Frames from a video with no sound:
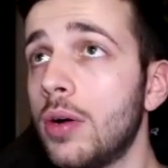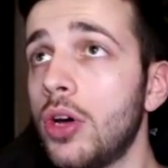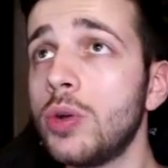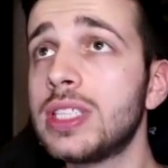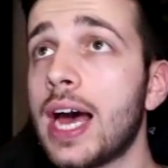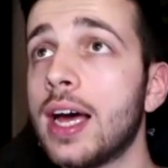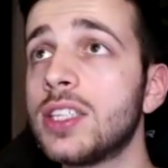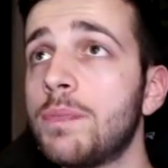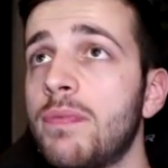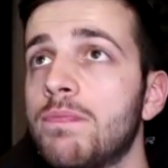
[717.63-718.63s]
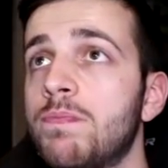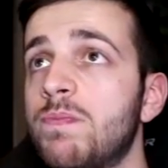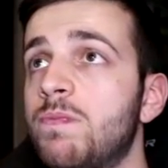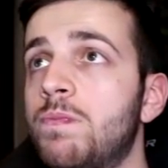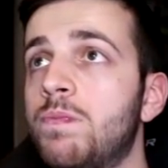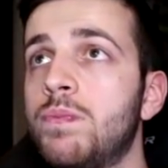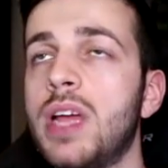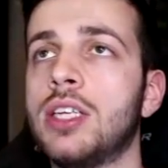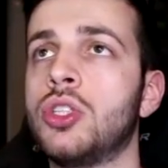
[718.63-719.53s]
Who's that? That's a...